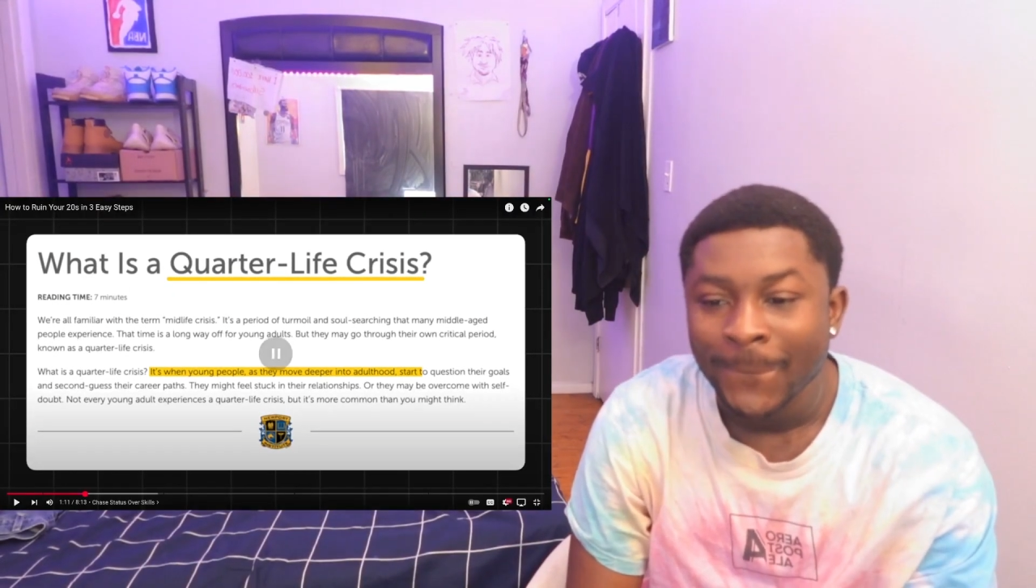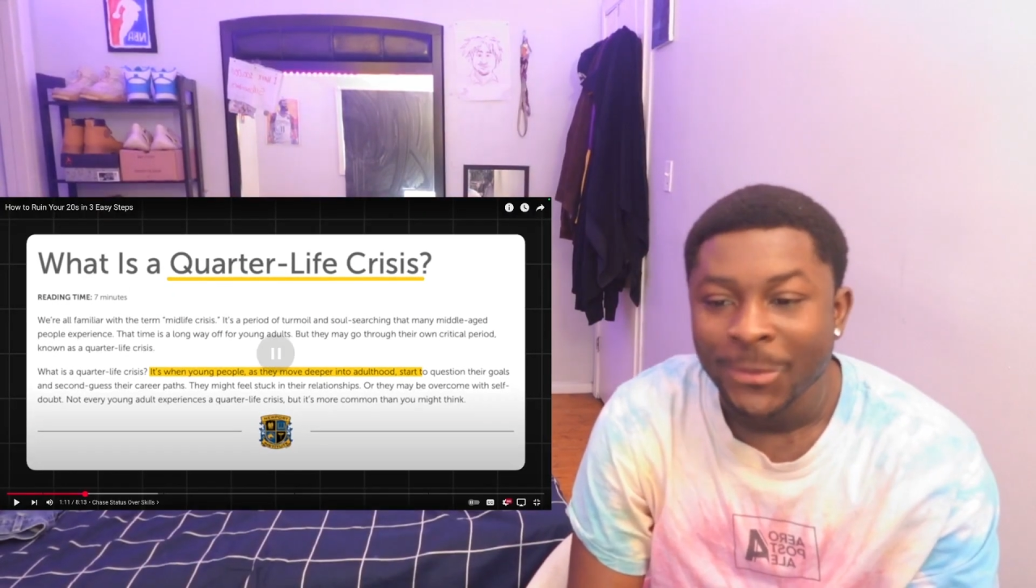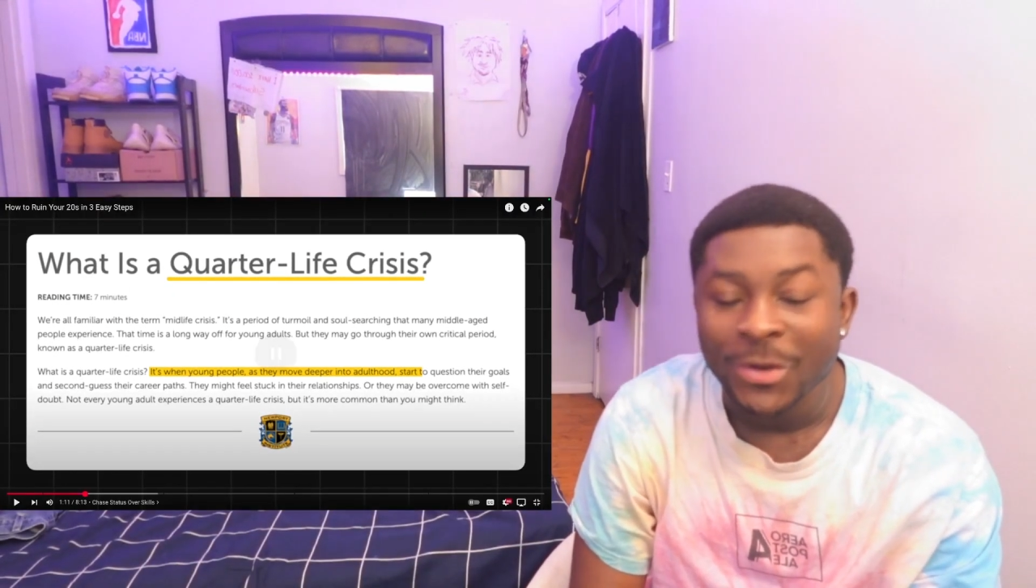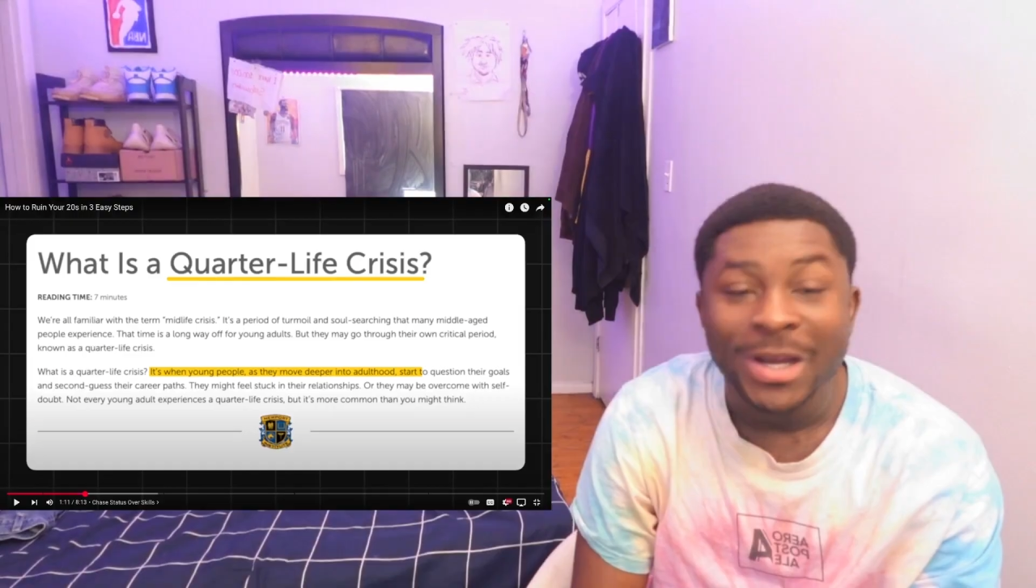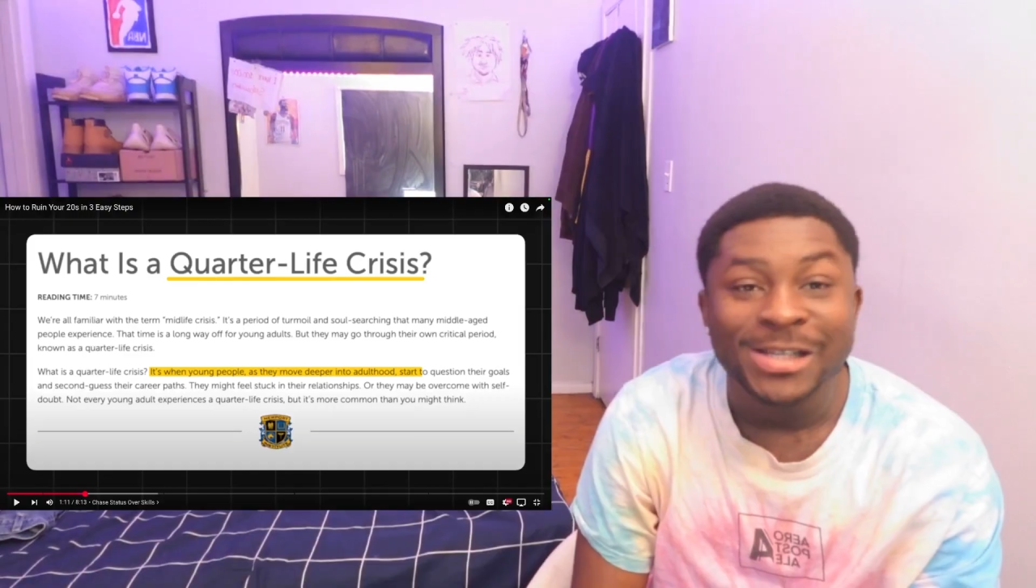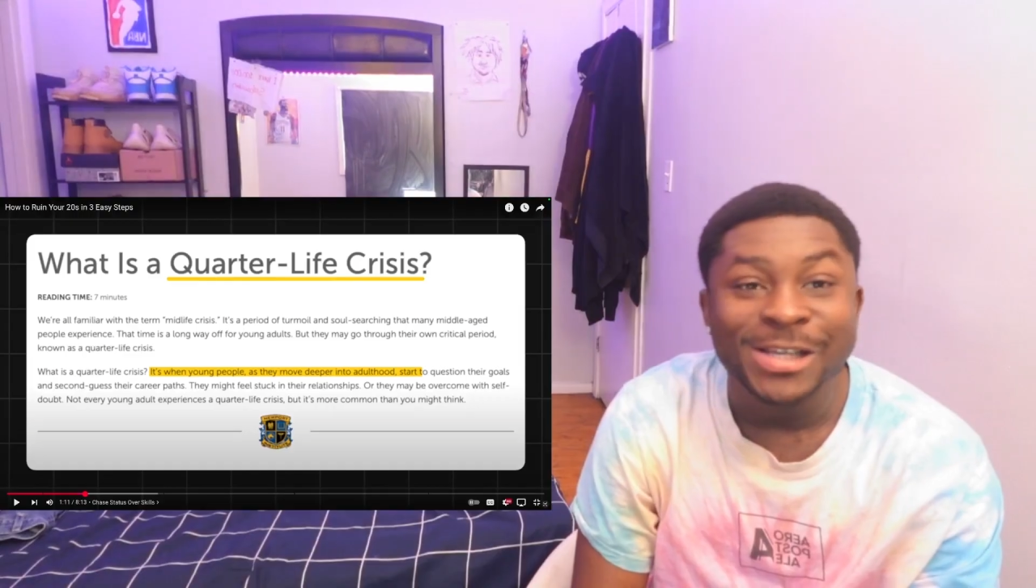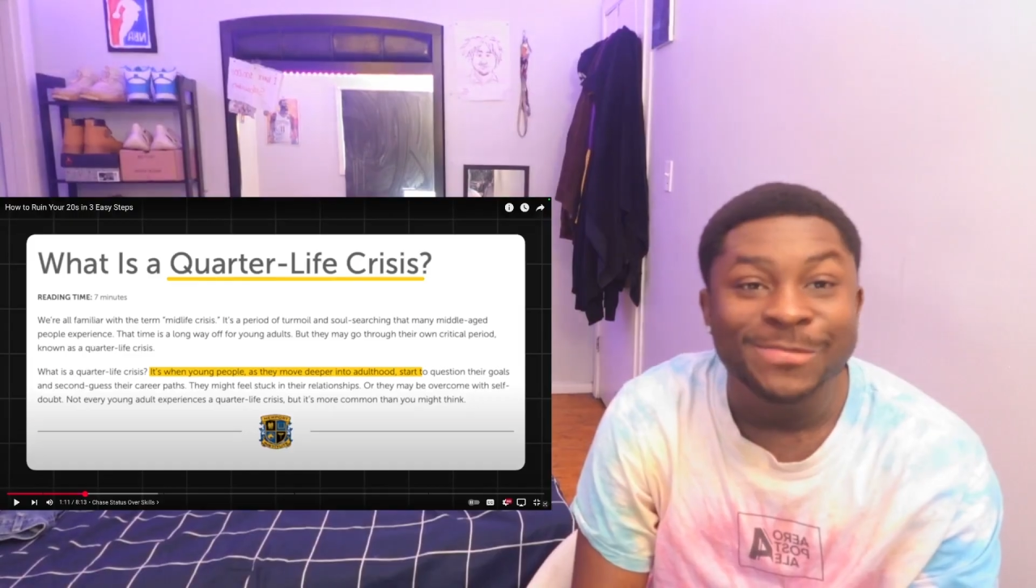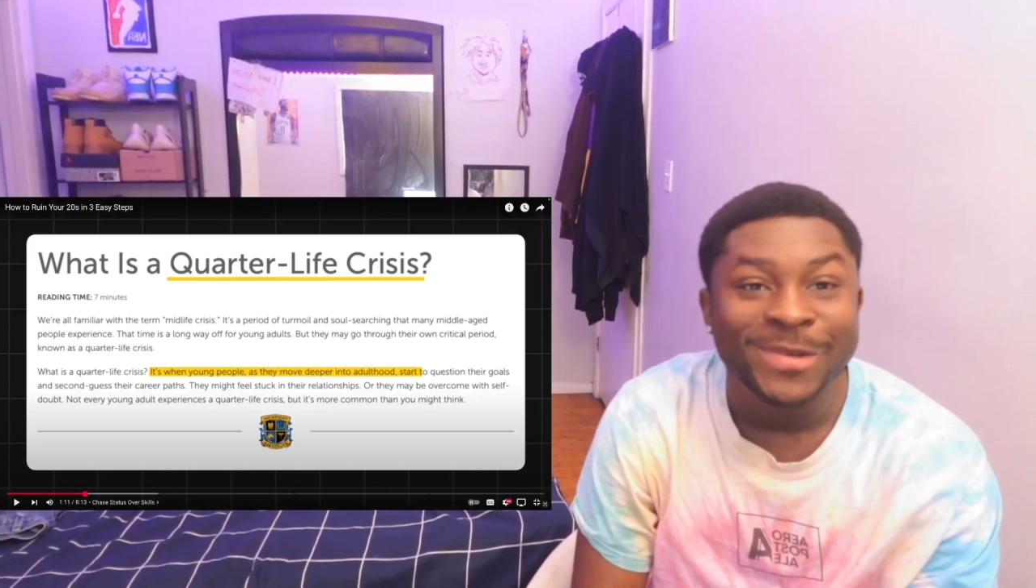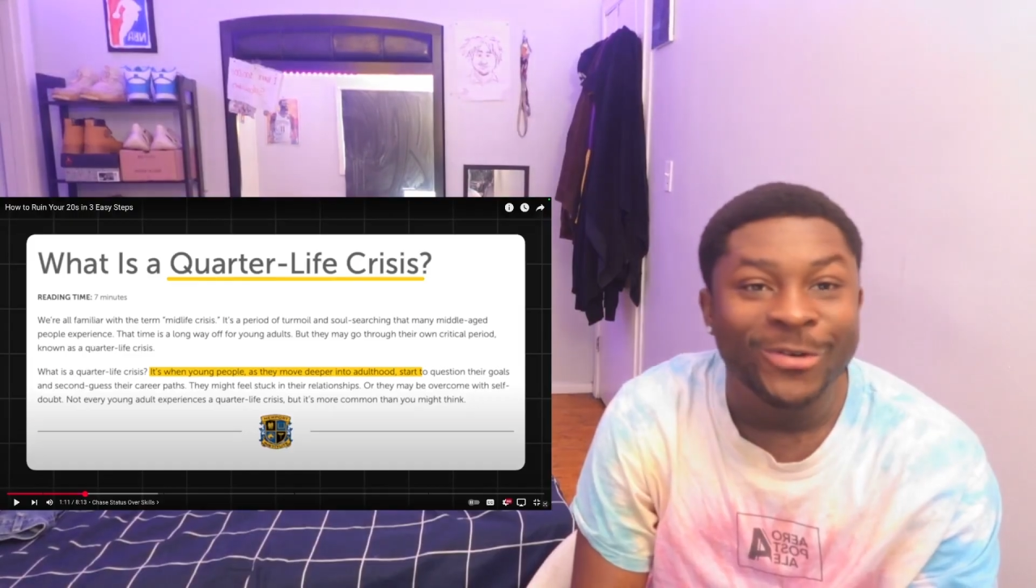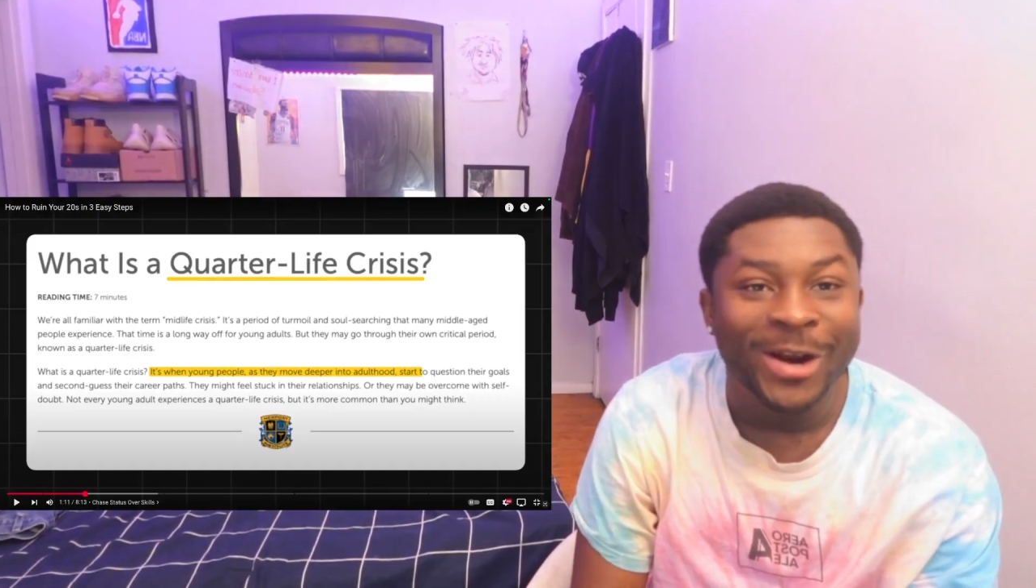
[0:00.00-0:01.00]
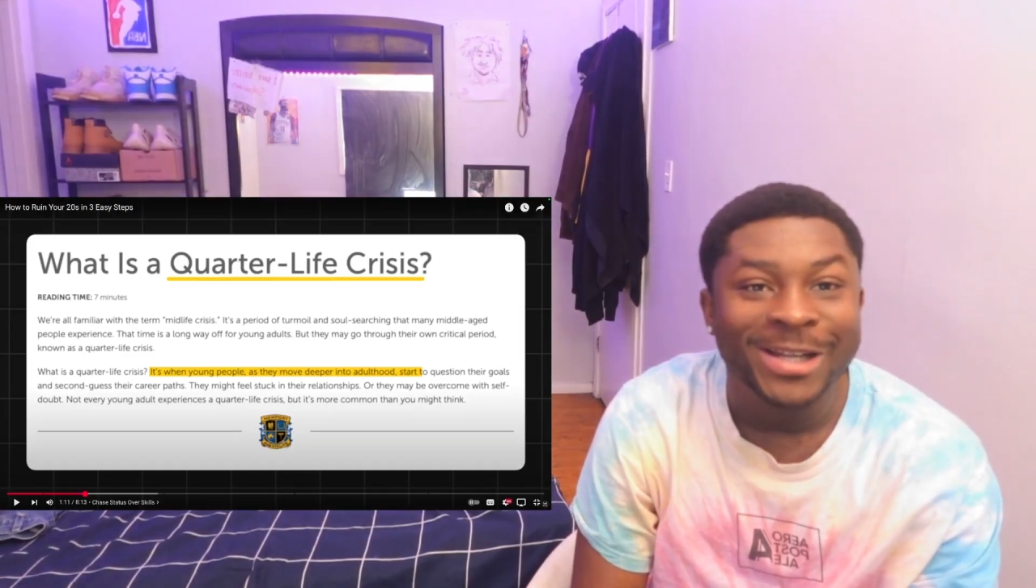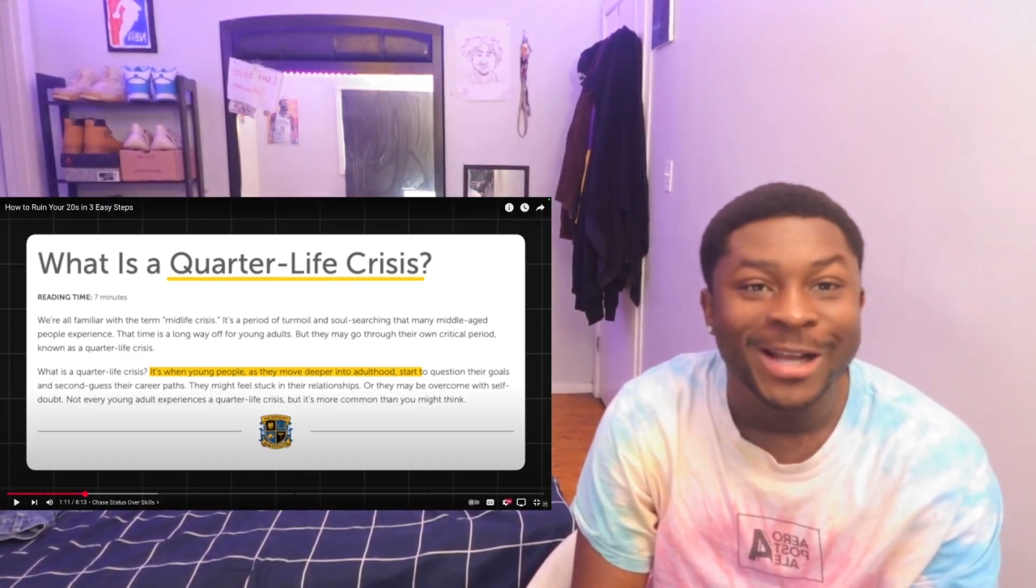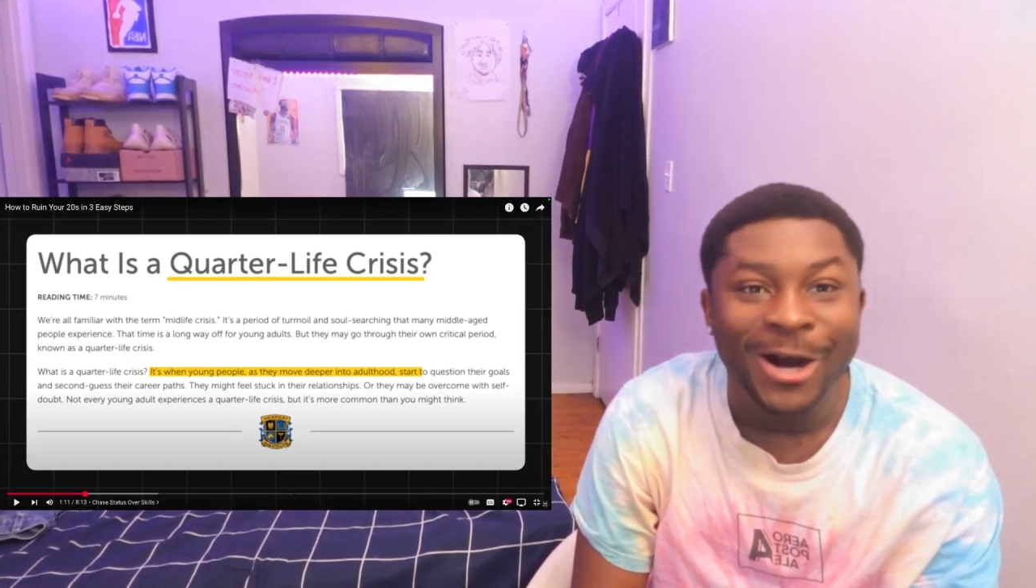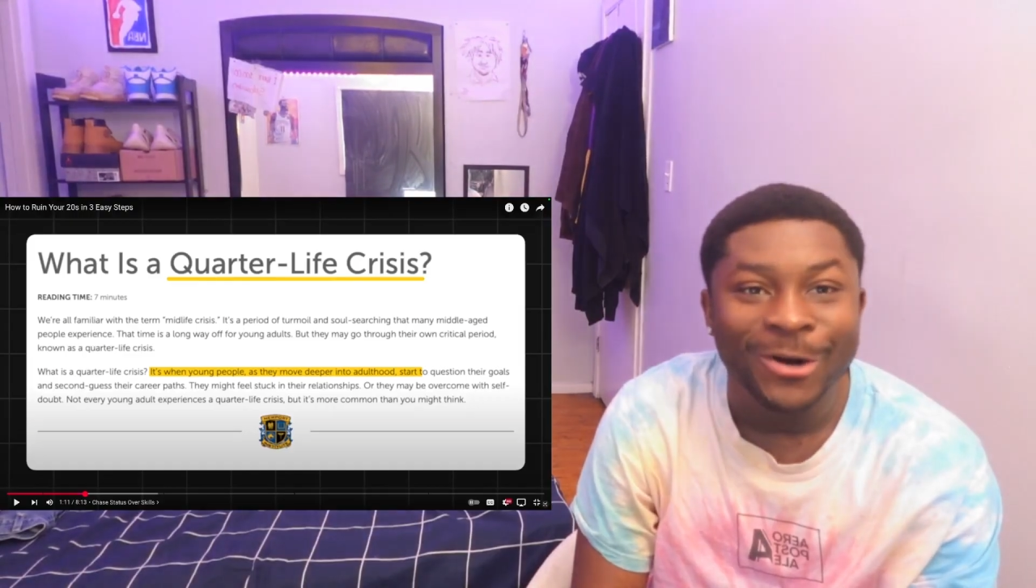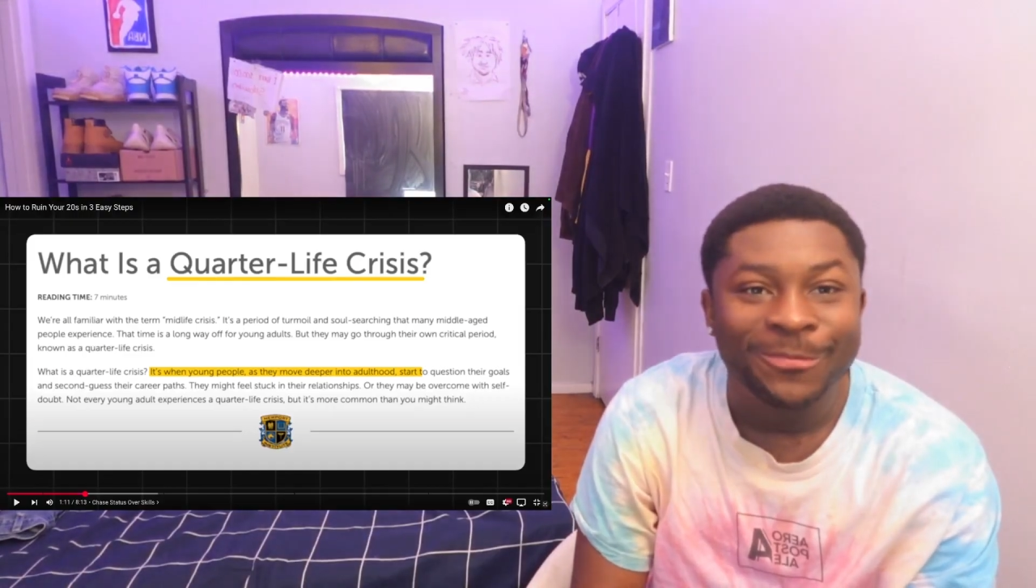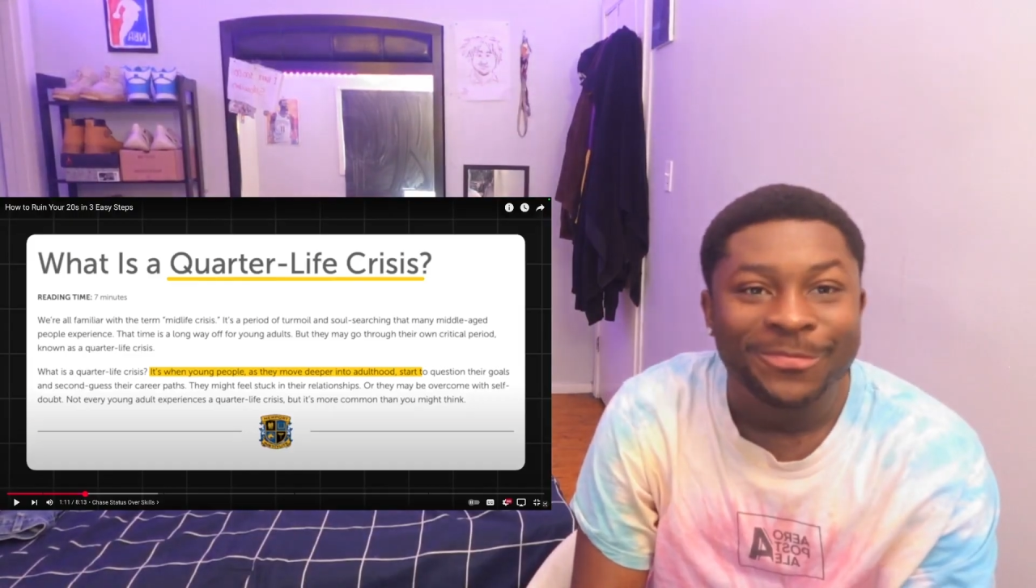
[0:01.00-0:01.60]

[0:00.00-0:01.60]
You guys, that's me right now.